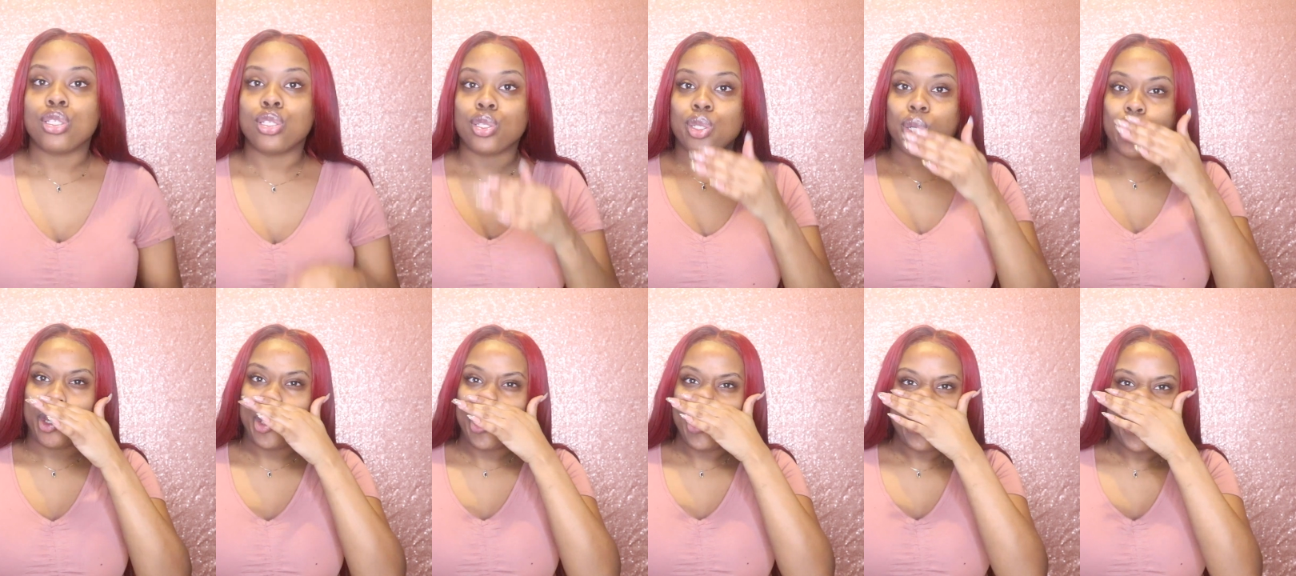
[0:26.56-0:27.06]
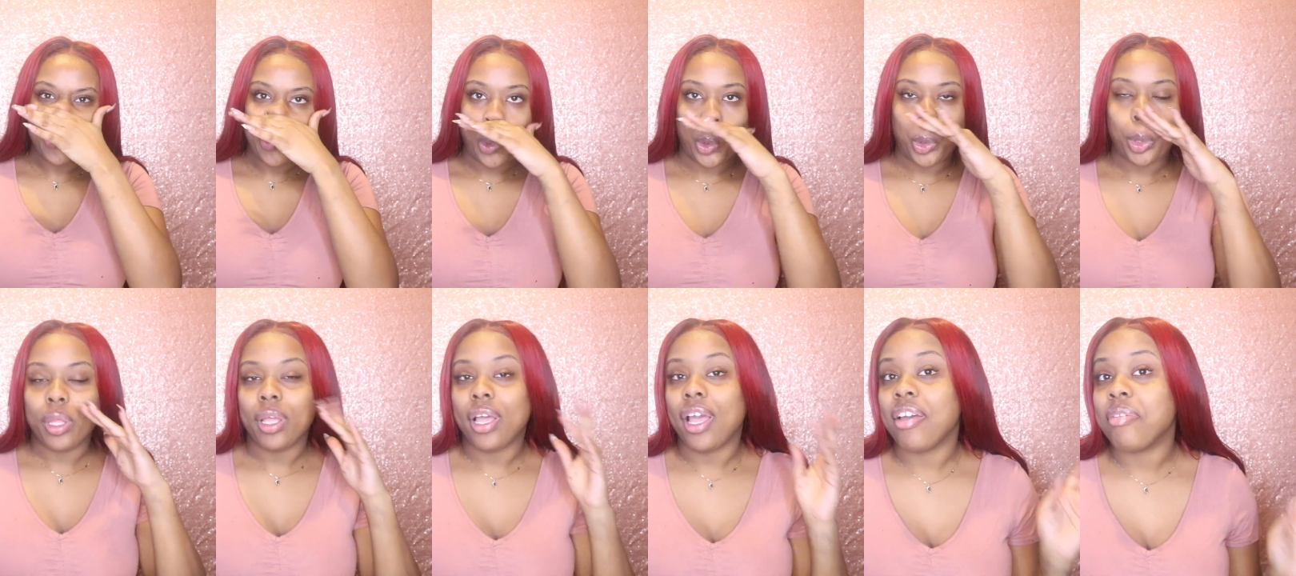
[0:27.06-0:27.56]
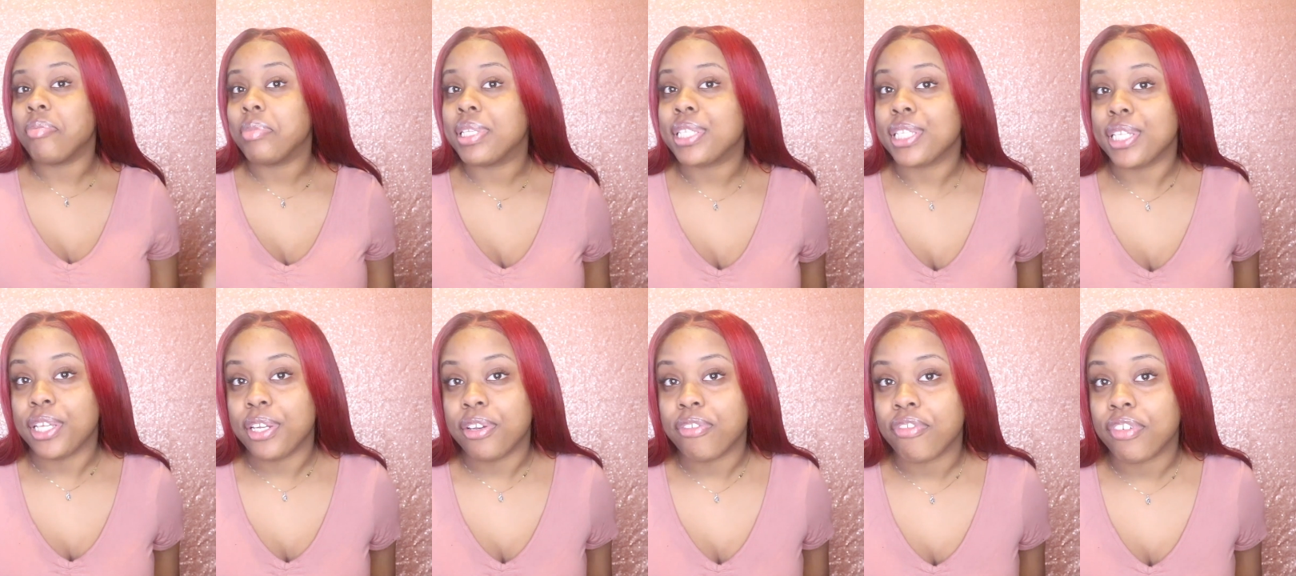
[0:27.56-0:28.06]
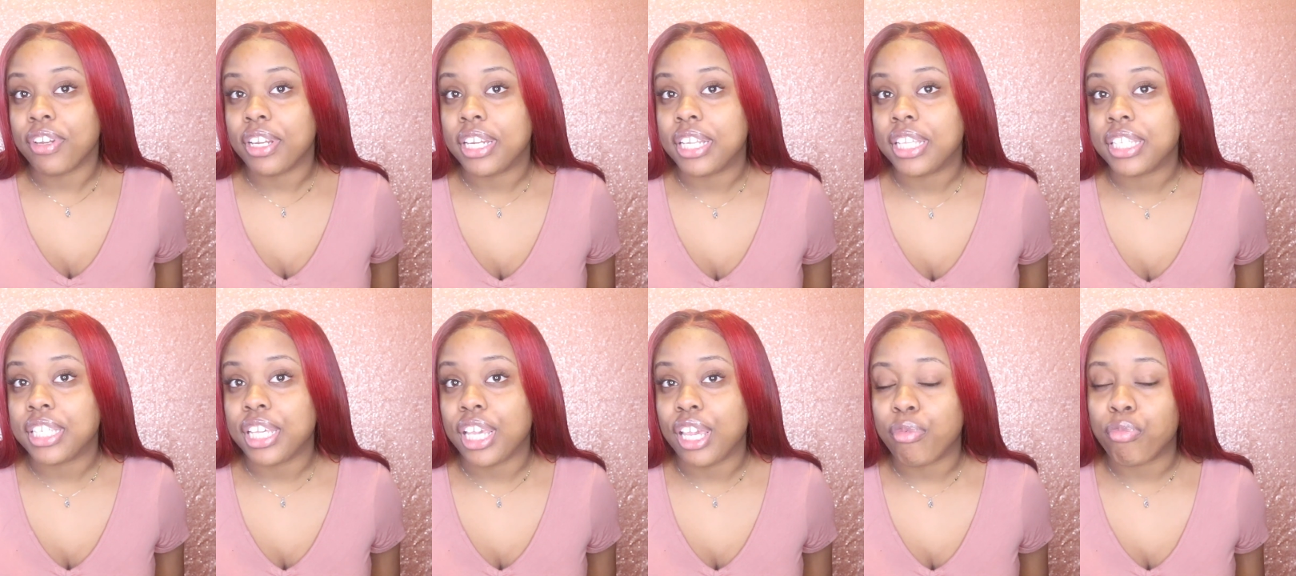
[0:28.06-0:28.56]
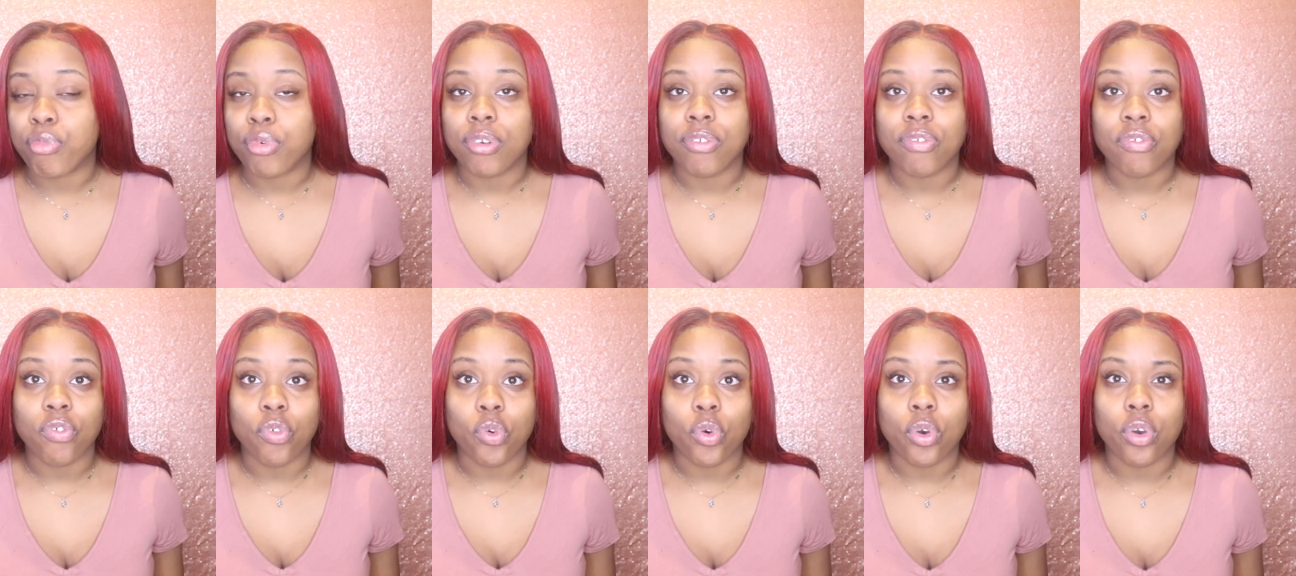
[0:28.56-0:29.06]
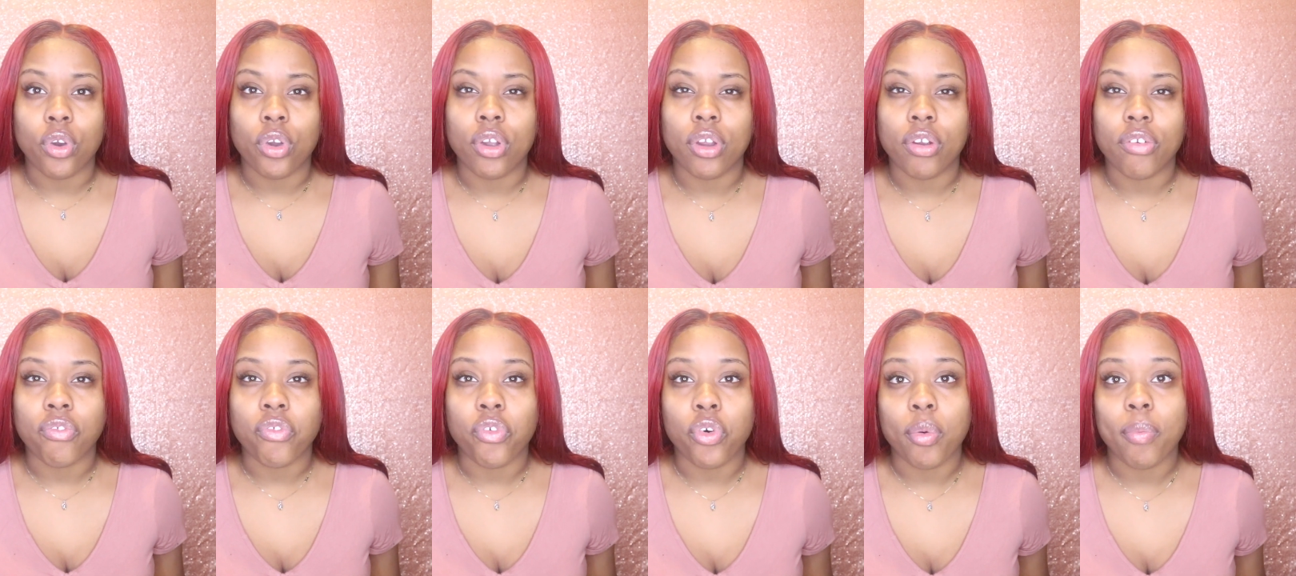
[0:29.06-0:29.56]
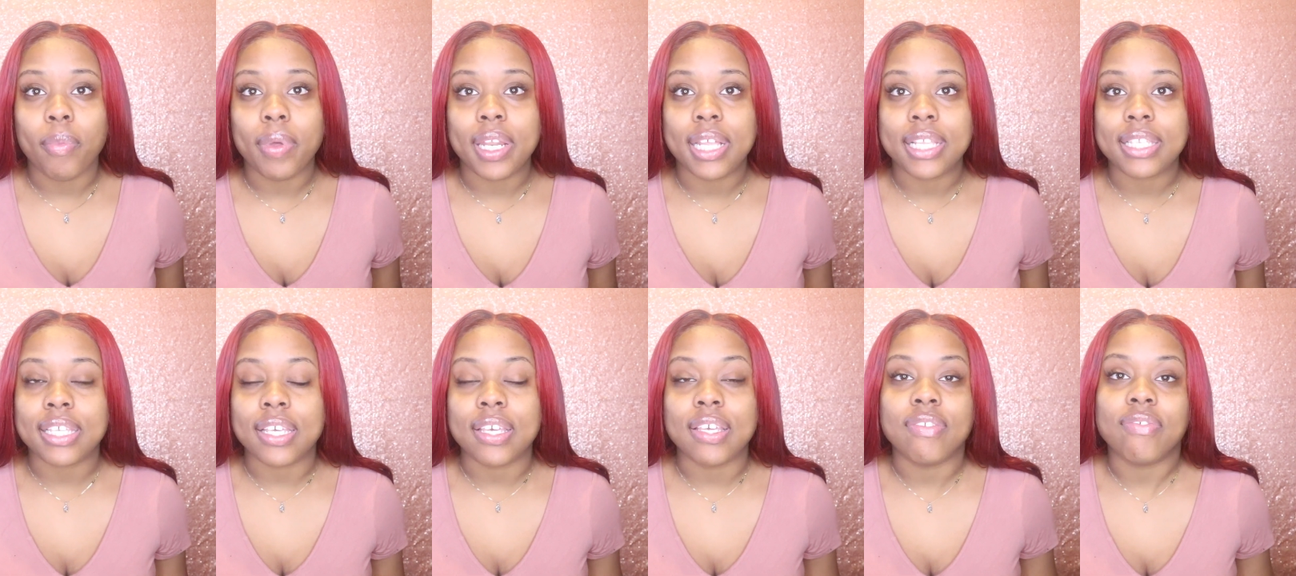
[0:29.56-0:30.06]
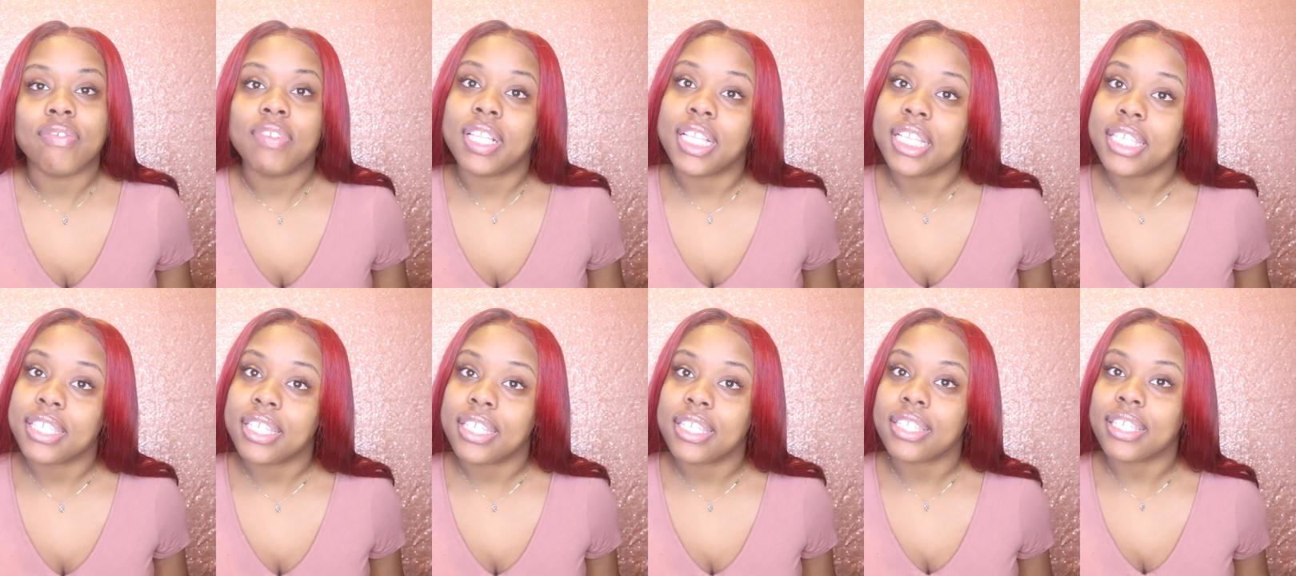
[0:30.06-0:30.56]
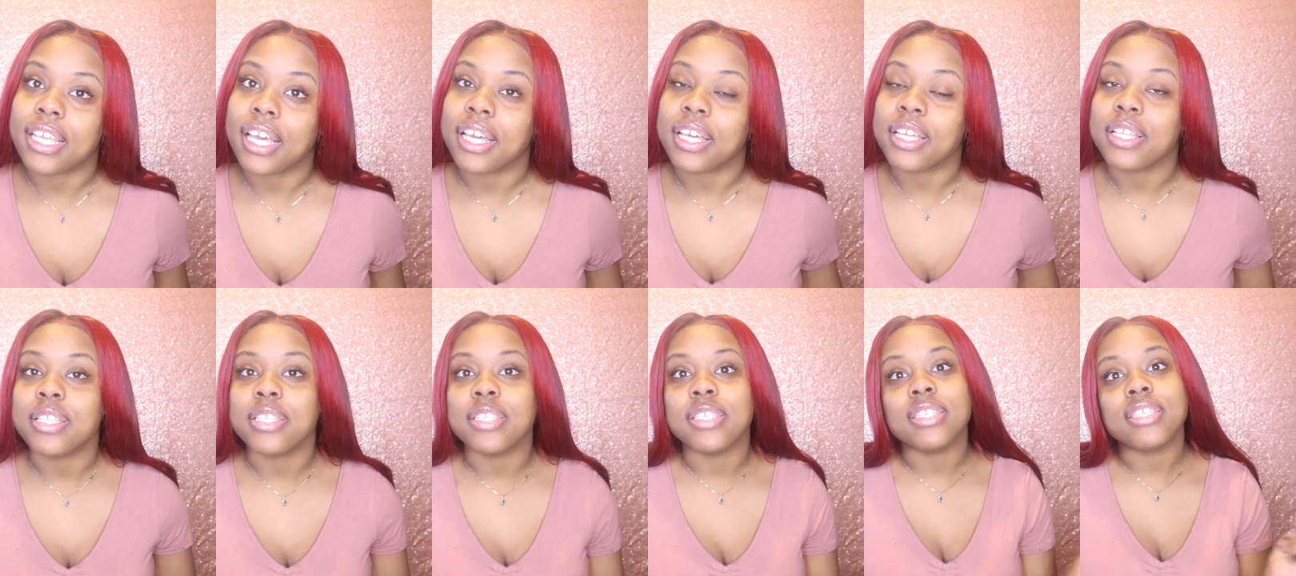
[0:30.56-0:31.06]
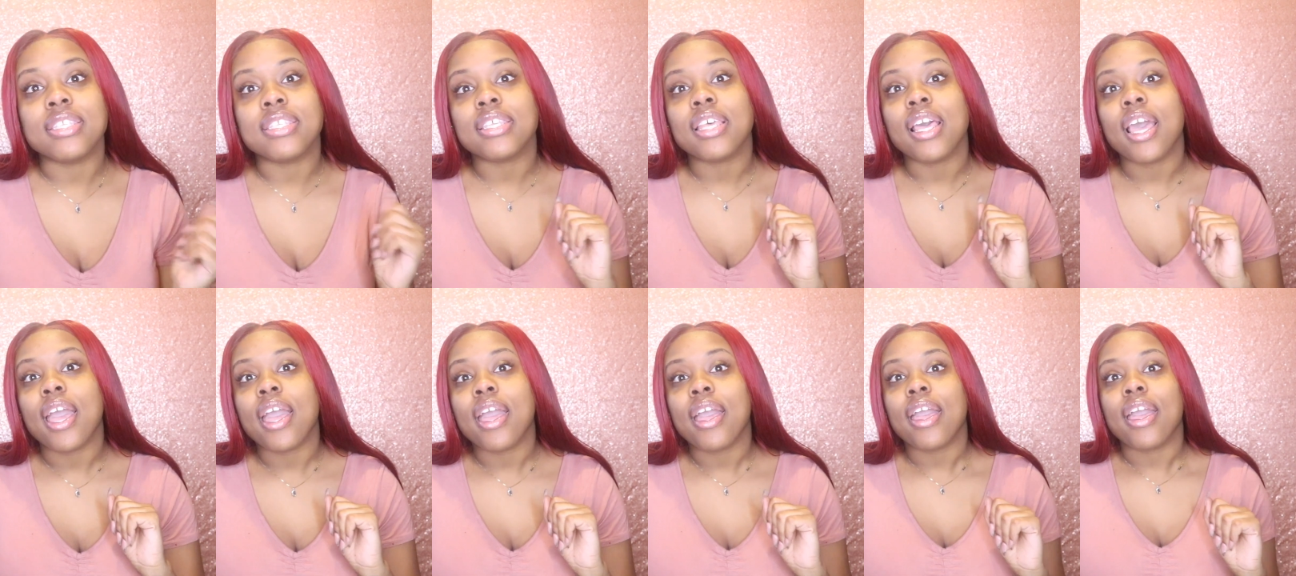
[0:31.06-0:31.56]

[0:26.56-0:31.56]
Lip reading: So I've been sitting in front of this camera for 4 minutes and 56 seconds